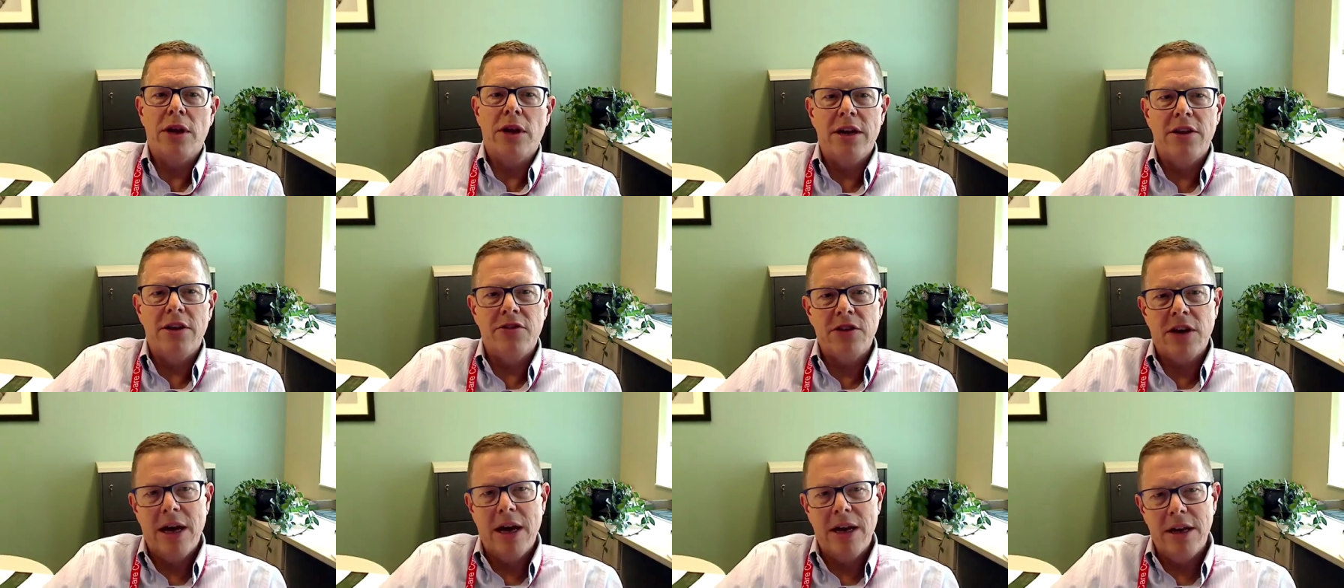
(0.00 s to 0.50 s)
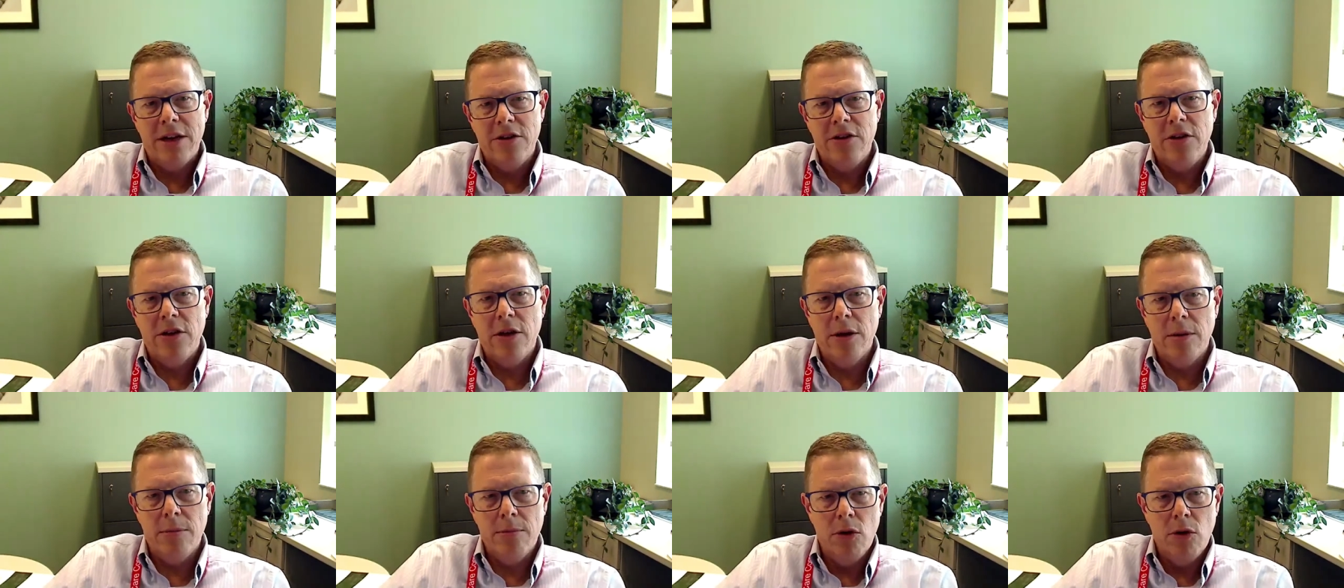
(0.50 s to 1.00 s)
I decided
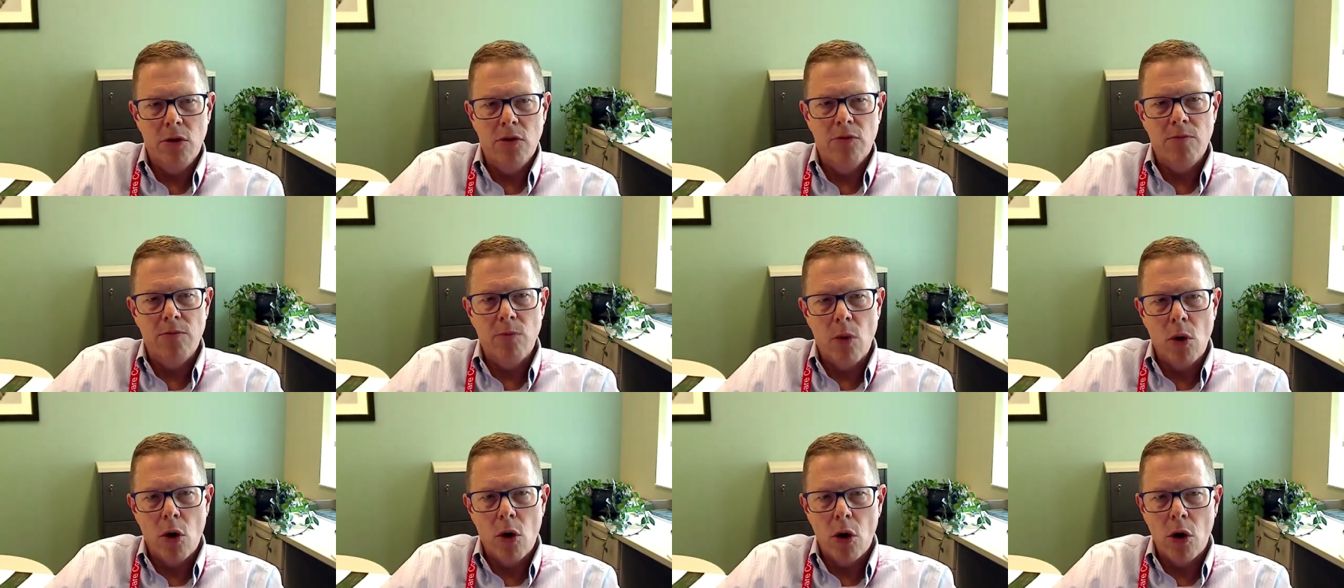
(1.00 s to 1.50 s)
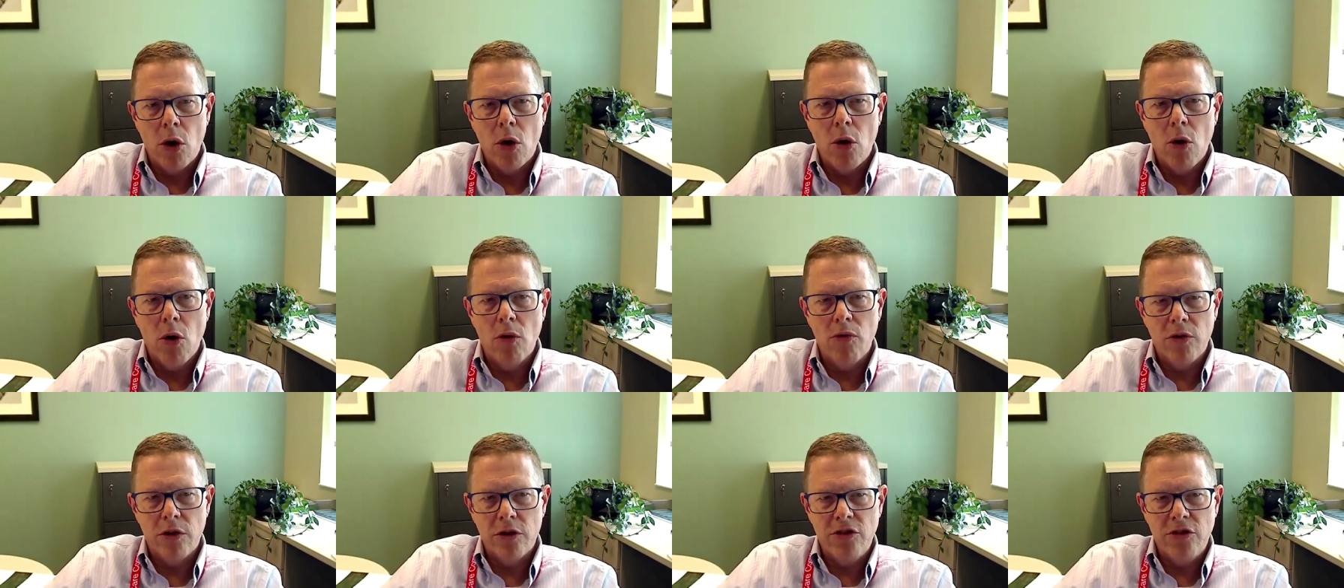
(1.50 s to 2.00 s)
to move more
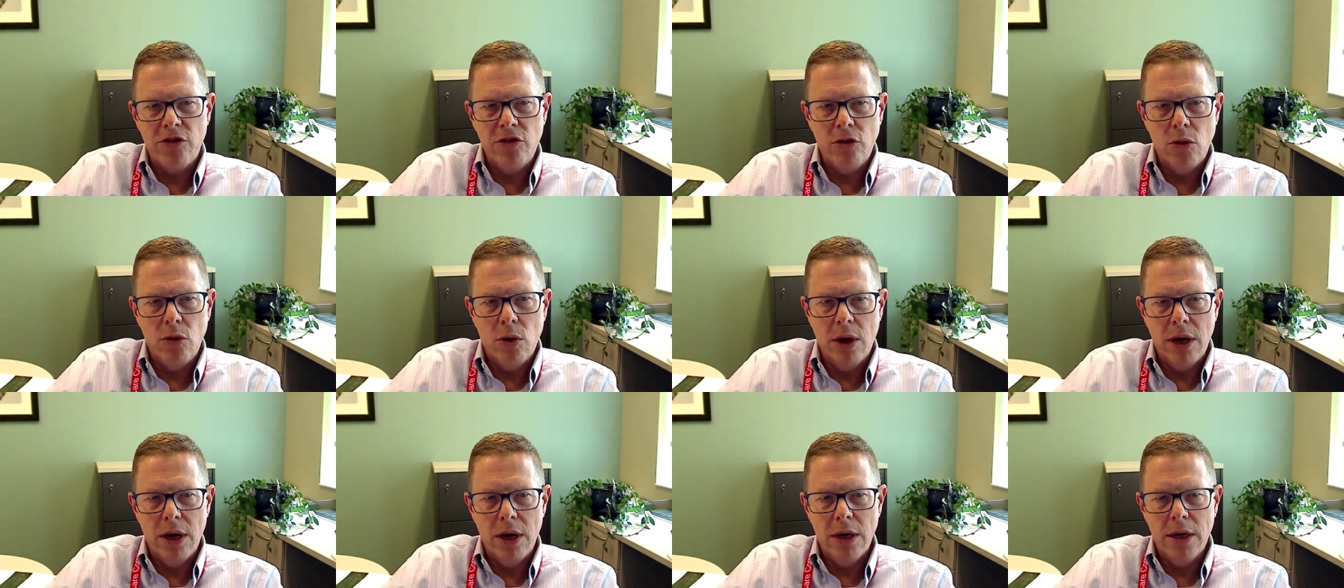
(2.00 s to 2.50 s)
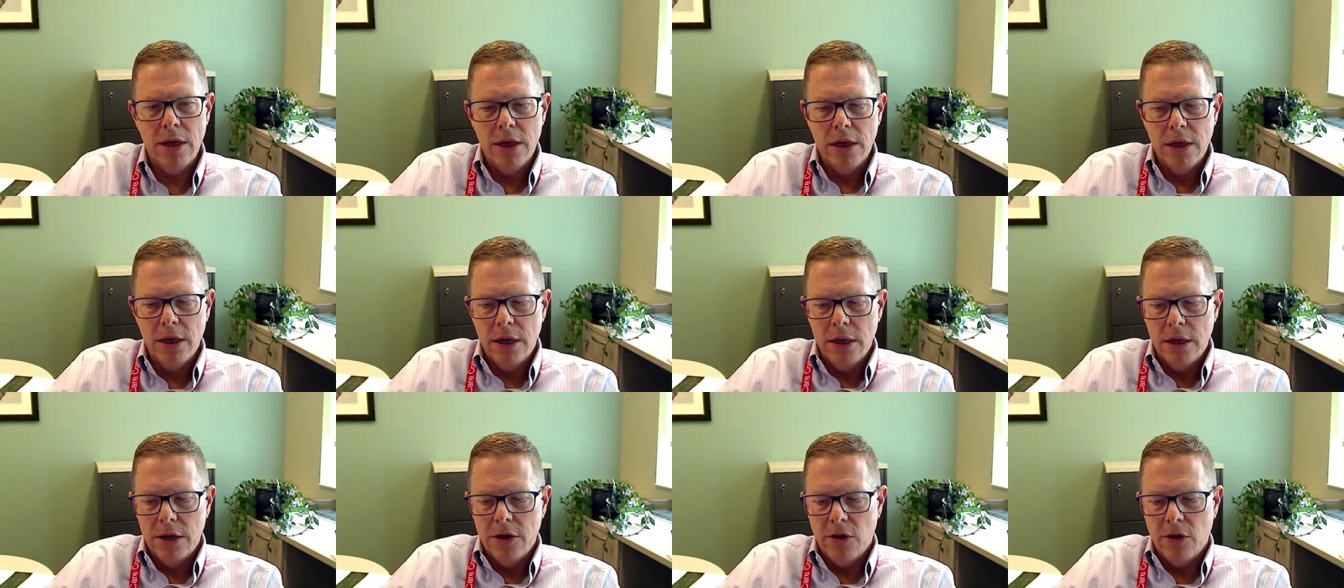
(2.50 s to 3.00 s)
over to uh,
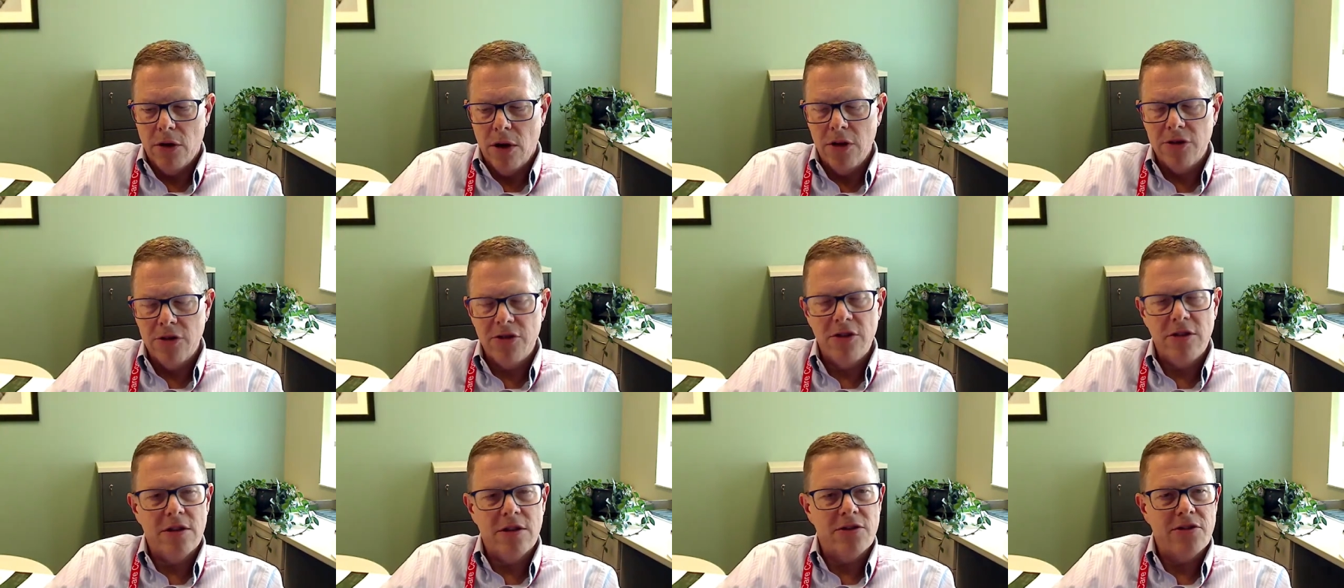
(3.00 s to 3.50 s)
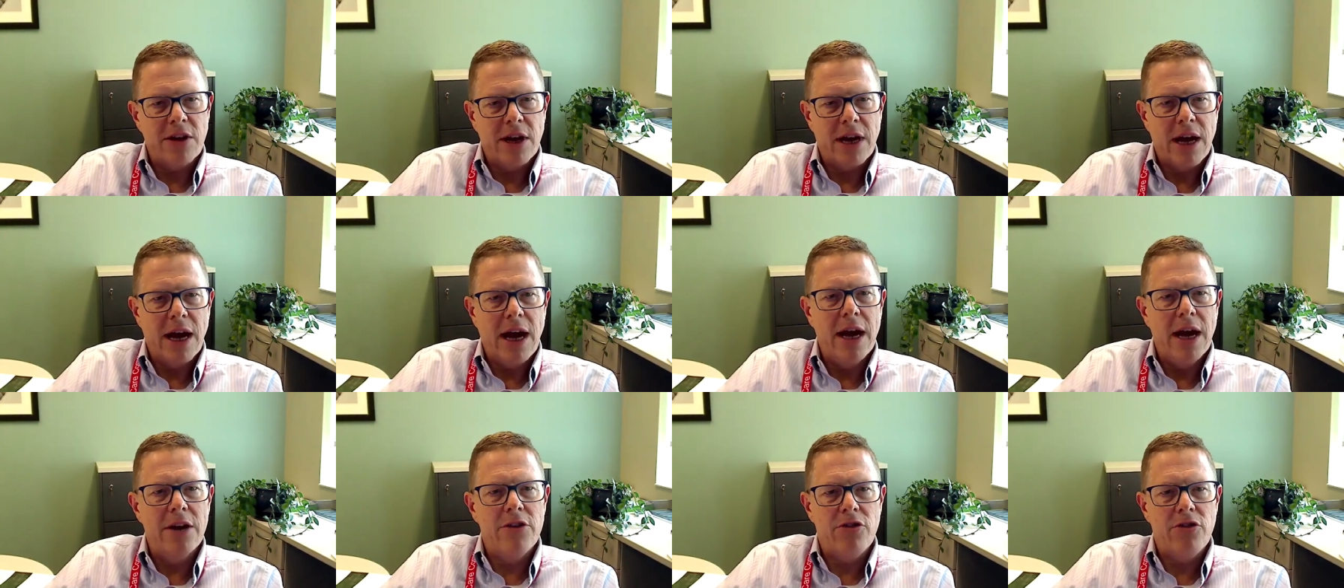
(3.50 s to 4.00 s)
neurology than
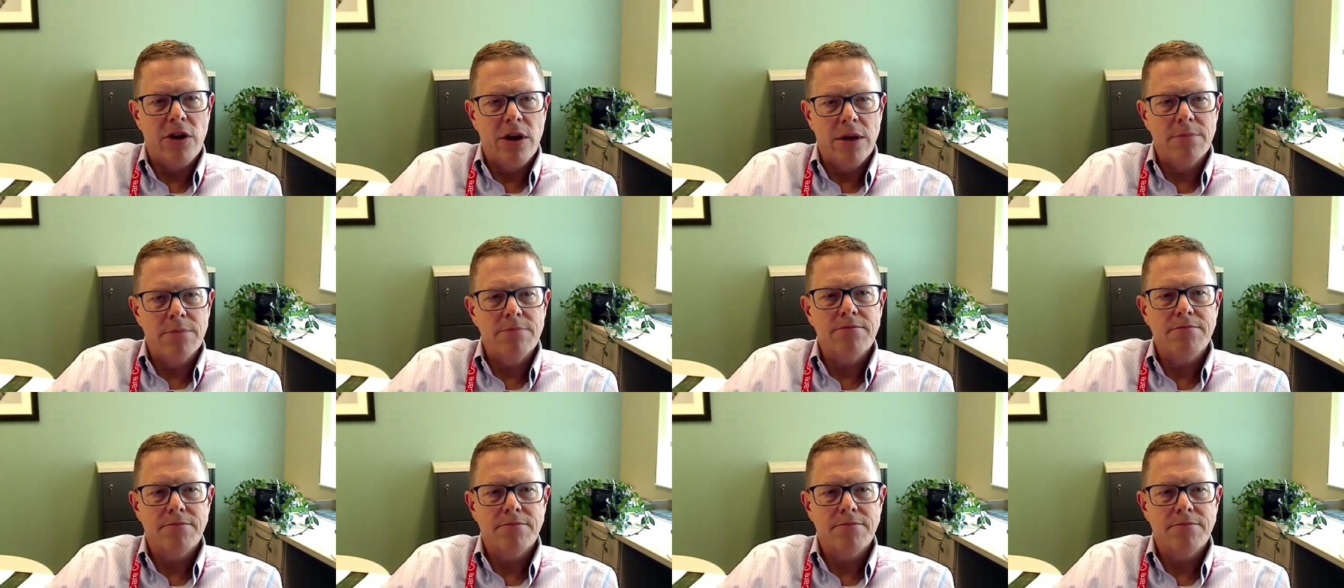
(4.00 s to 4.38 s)
psychiatry.